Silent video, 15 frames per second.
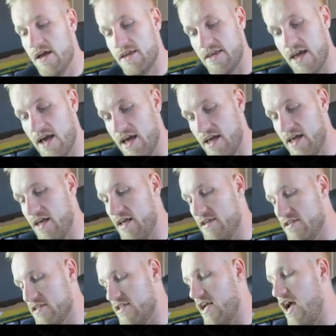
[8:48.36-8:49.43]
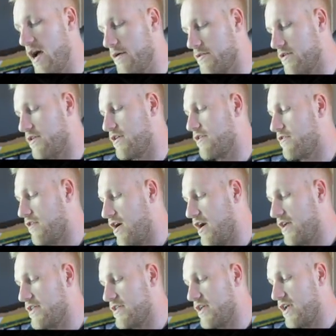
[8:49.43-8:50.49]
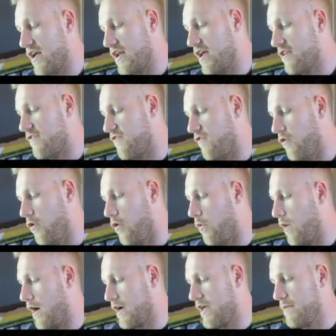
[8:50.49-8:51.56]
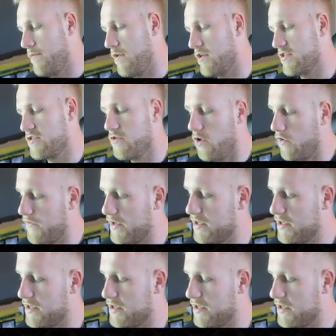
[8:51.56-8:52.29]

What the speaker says: yeah, it is just absolutely crazy. And there's 4. Wow, he must not have